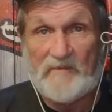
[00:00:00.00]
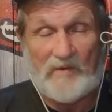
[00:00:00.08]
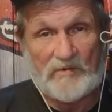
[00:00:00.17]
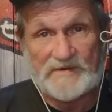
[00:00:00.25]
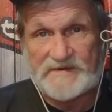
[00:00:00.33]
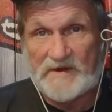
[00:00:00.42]
But
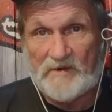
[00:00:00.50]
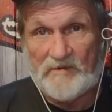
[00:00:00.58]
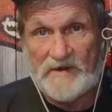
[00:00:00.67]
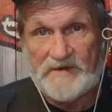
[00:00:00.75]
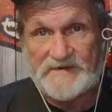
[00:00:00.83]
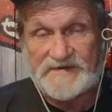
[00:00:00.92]
we're still
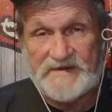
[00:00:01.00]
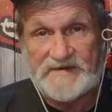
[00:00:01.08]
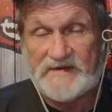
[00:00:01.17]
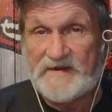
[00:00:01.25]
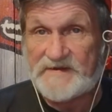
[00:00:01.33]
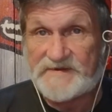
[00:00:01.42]
early in the
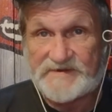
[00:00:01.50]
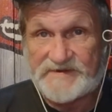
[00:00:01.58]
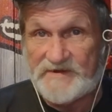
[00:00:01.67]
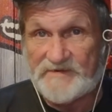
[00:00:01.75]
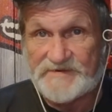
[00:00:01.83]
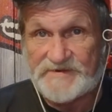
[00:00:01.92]
season. It's
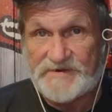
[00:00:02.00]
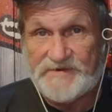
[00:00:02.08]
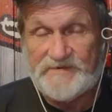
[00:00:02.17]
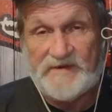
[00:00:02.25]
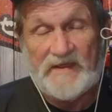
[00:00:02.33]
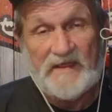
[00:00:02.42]
still
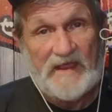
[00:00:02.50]
June.